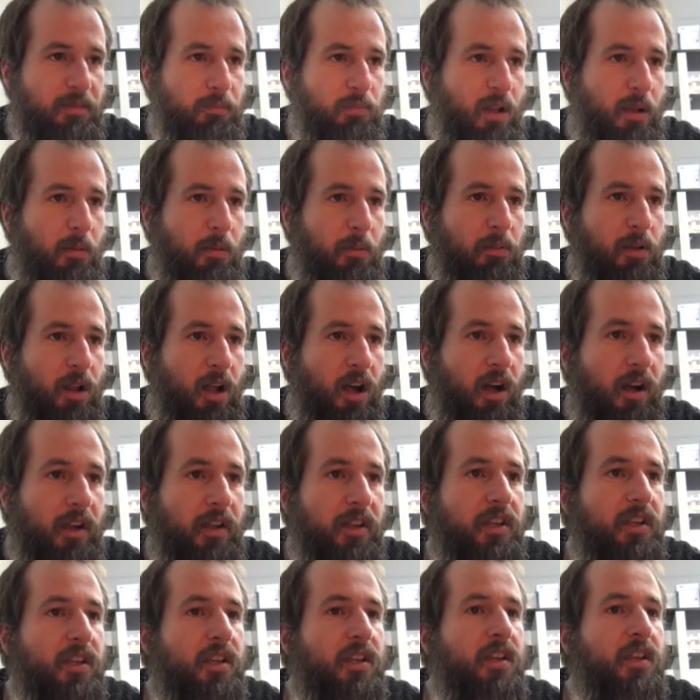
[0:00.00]
blah, blah,
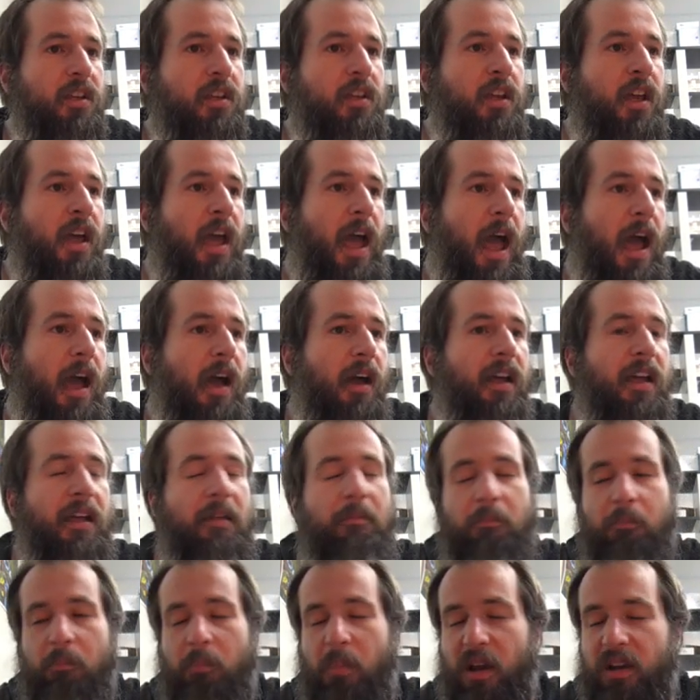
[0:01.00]

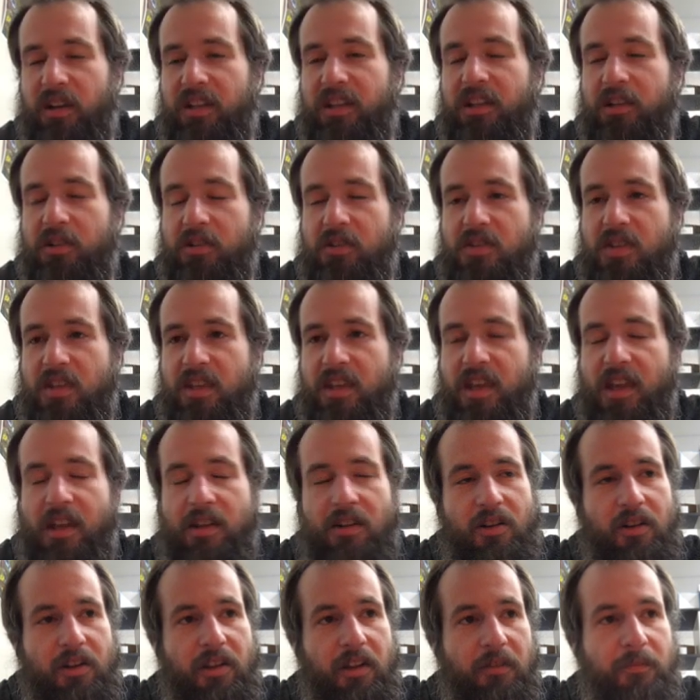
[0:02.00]
blah. But here's the
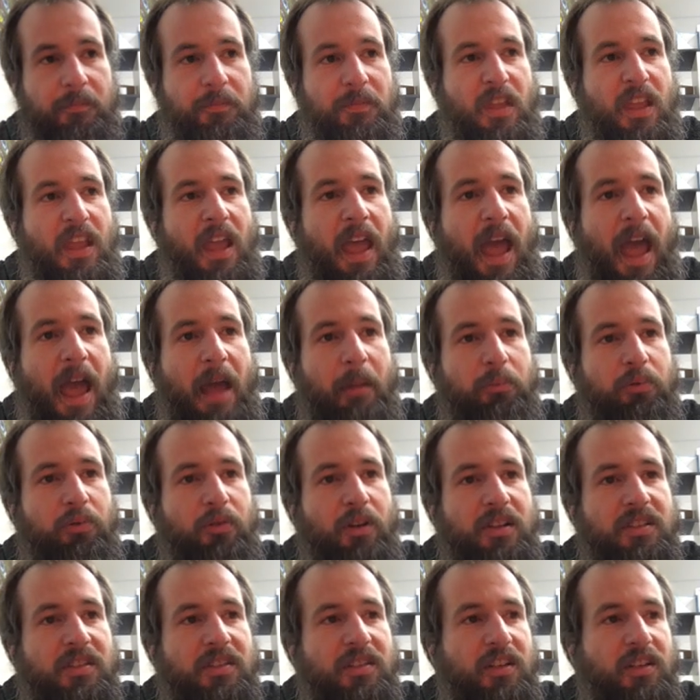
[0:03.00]
kicker. At
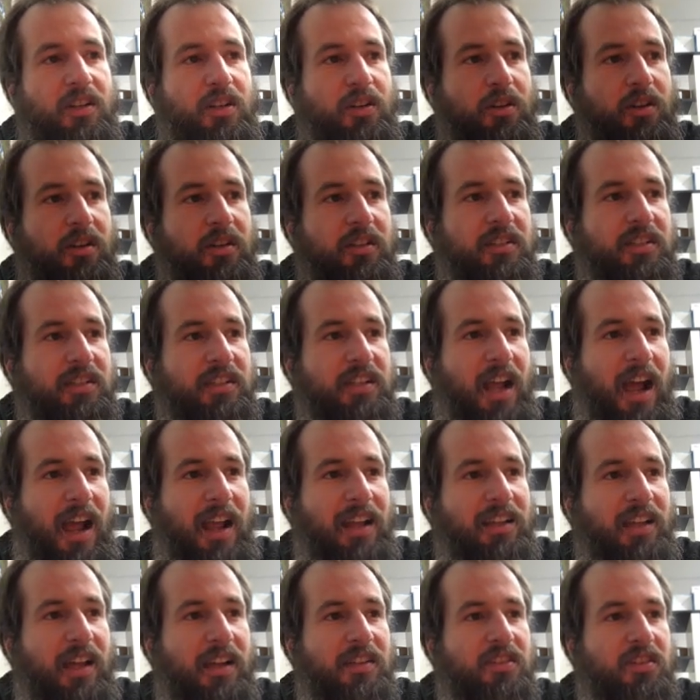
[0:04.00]
present, the current
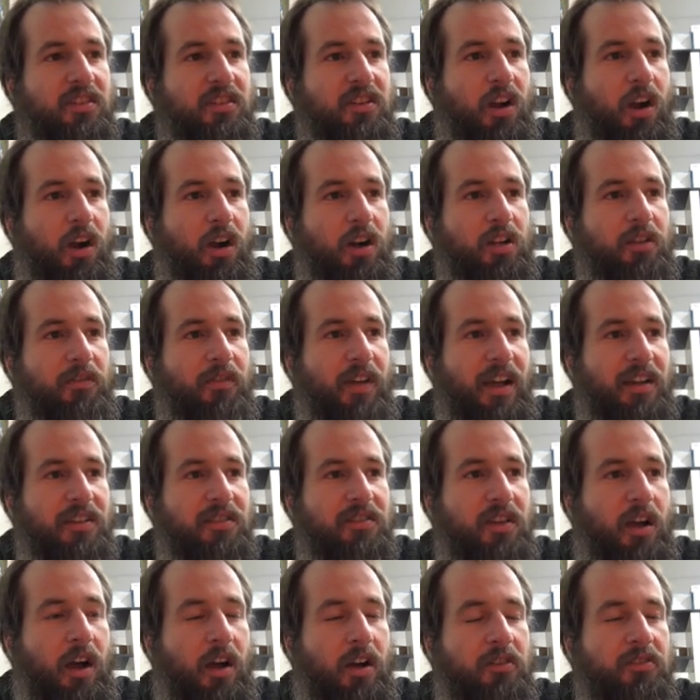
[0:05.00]
guidelines
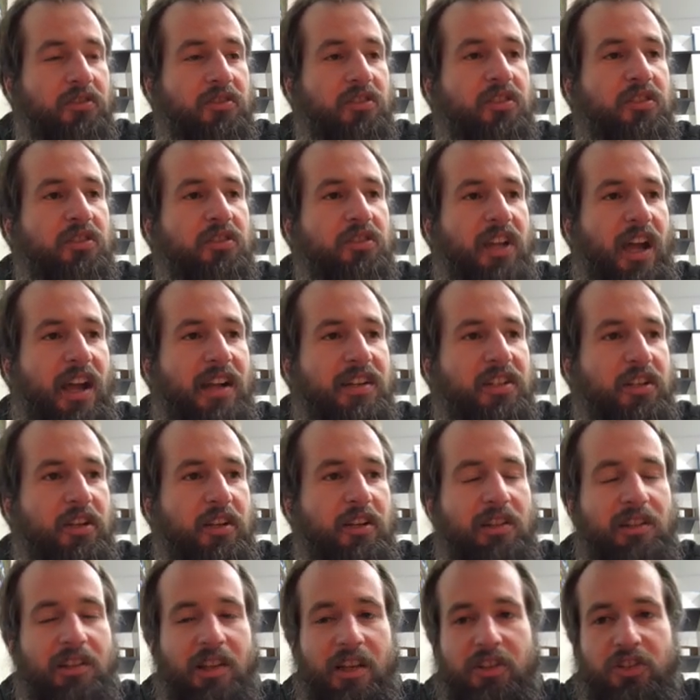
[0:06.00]
on on dietary
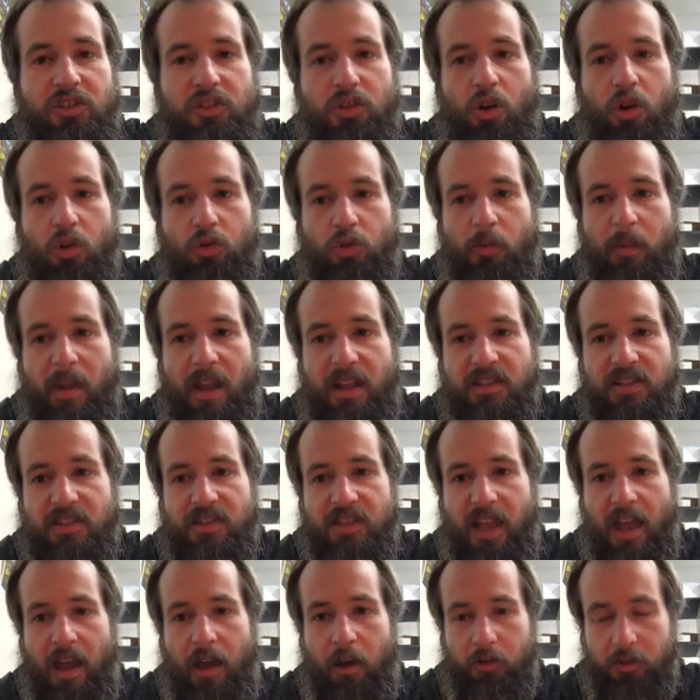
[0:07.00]
cholesterol remain
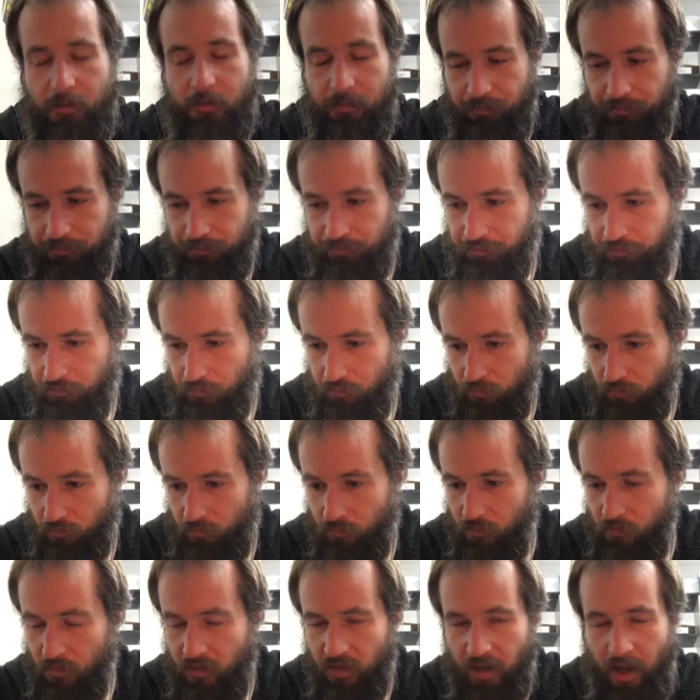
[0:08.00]
sound.
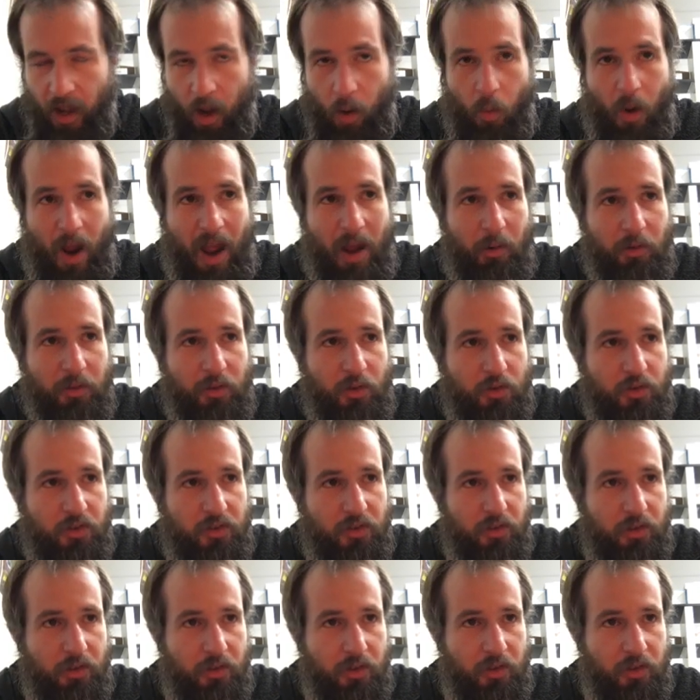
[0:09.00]
Now, why would those